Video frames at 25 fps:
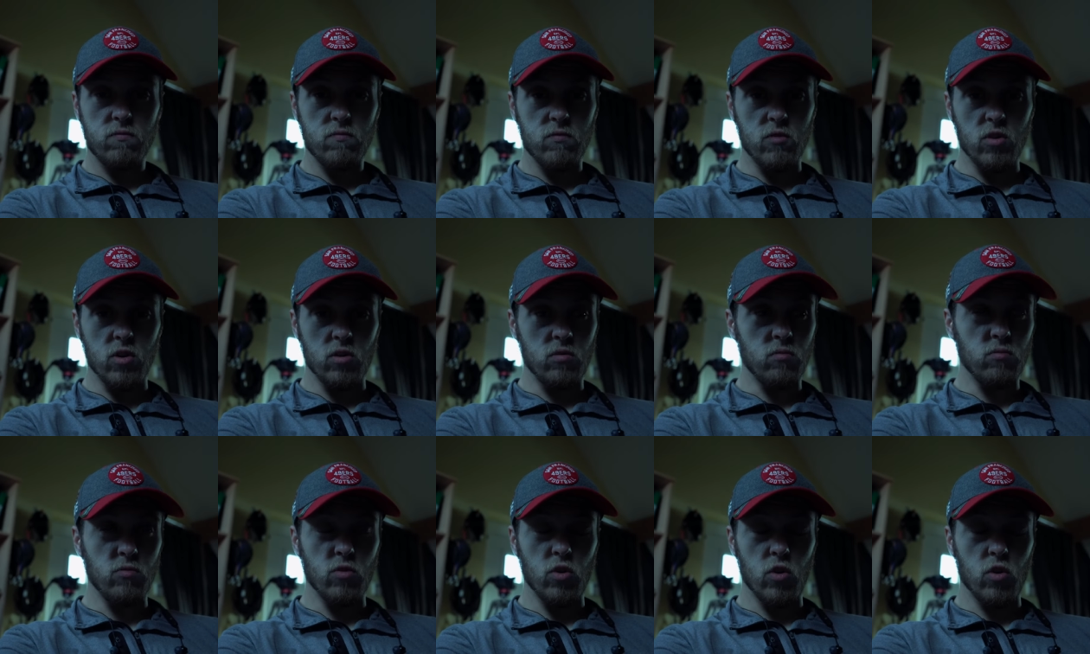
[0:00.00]

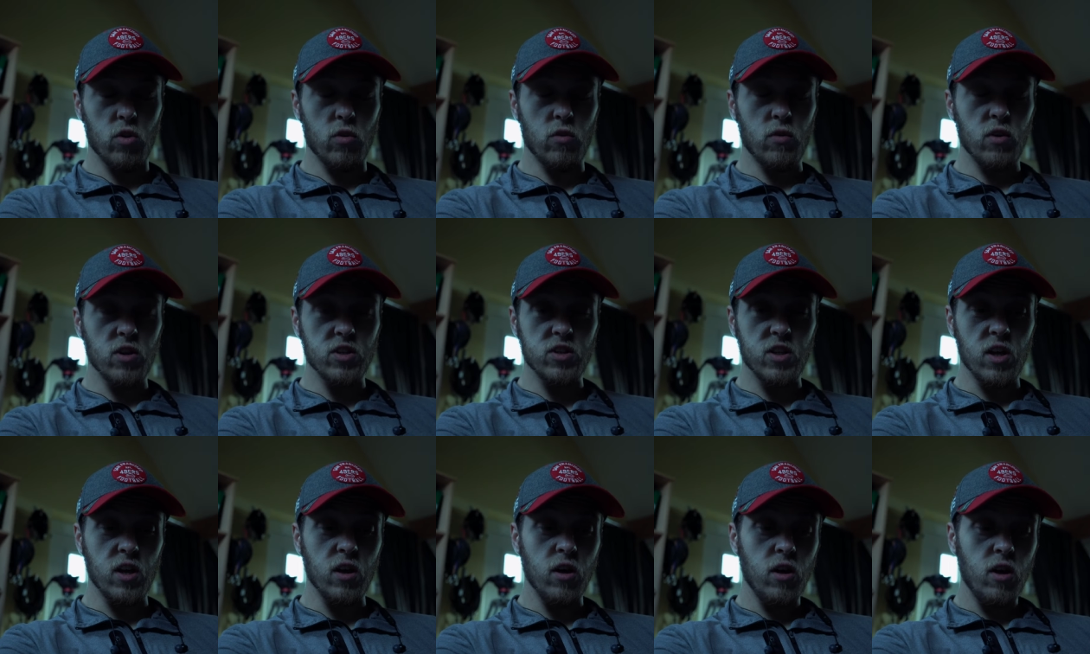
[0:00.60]
I'm not doing a
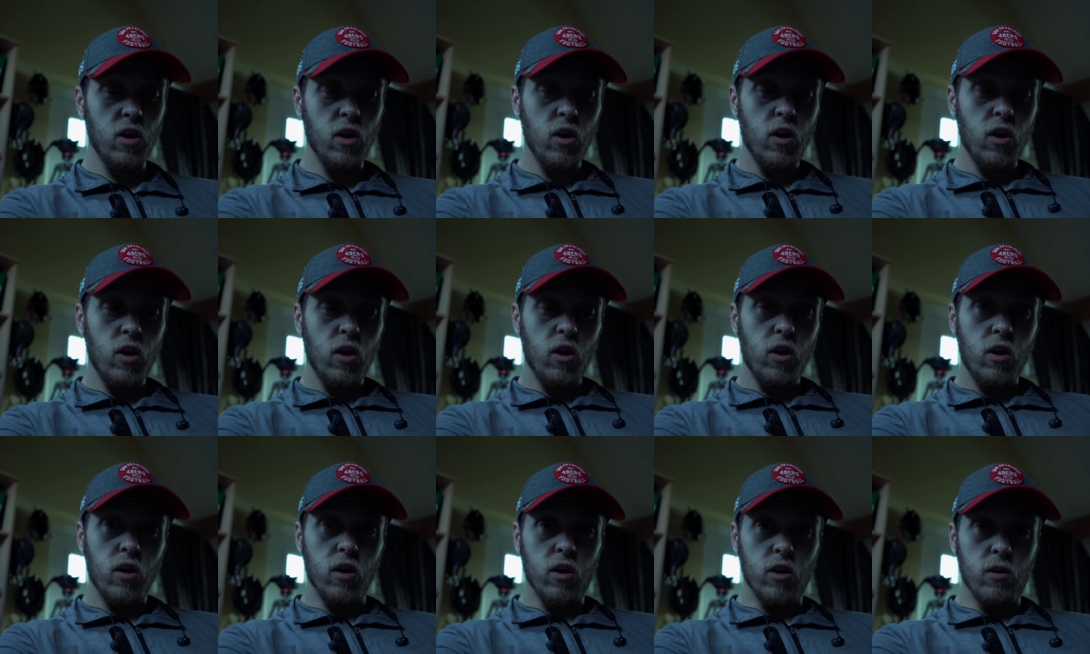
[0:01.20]
rest day.
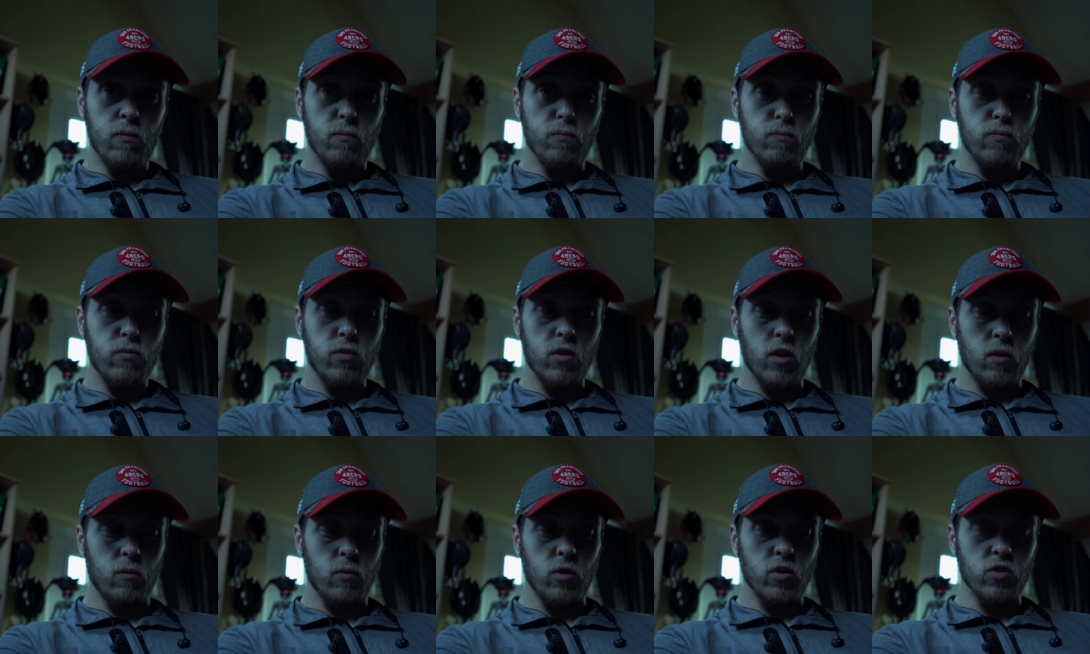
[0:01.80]
Um,
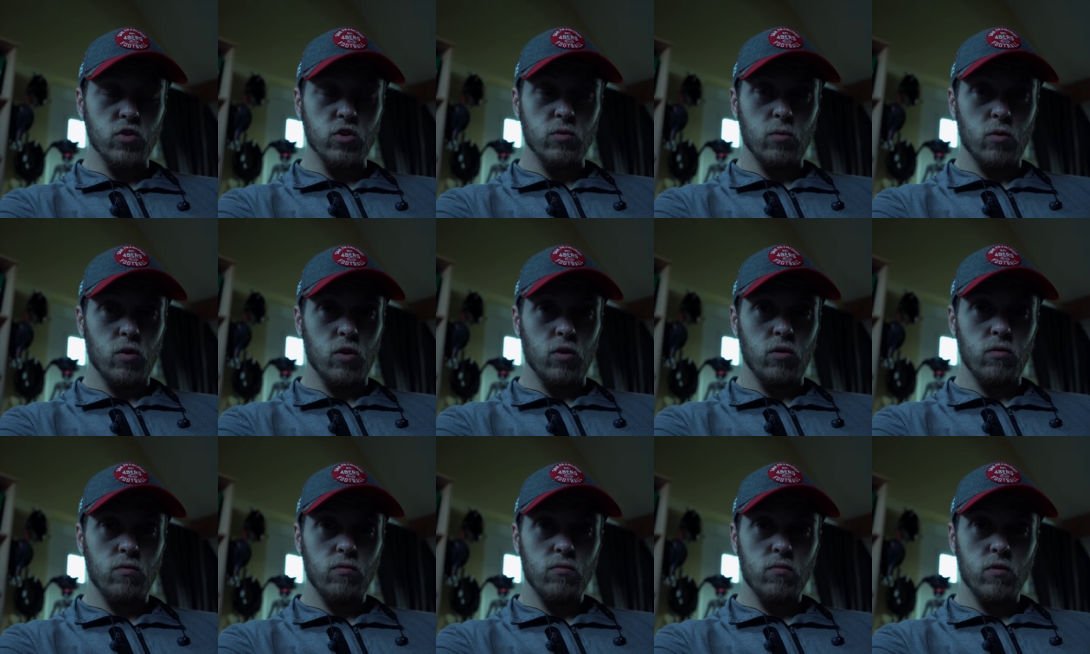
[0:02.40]
nine miles
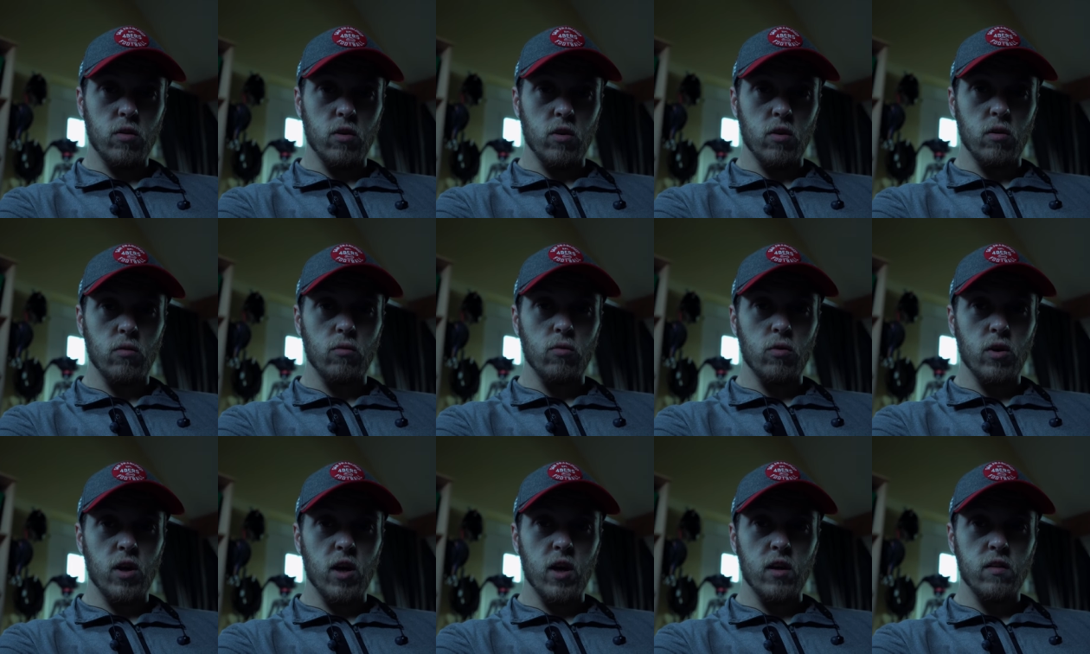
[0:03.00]
tomorrow, and I
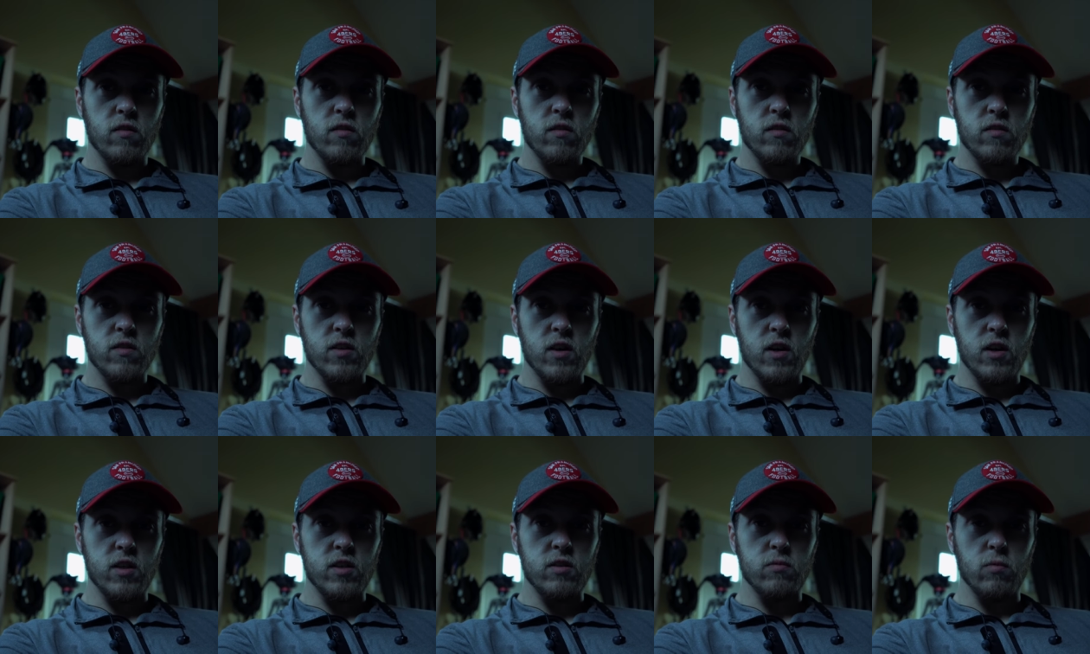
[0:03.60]
will get
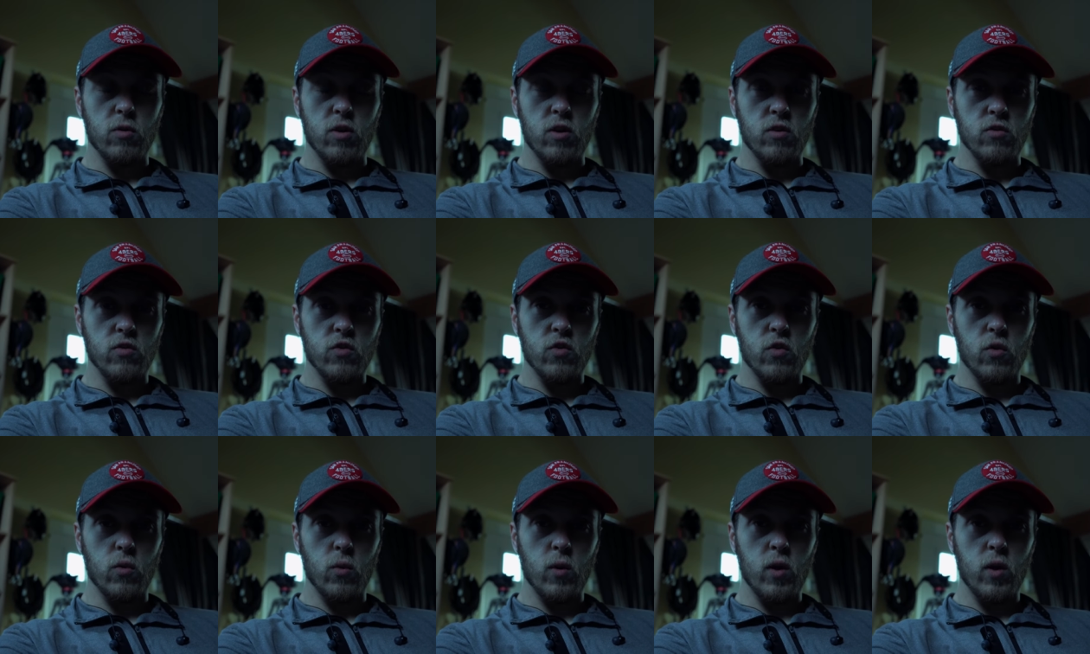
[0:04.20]
to eighty miles for the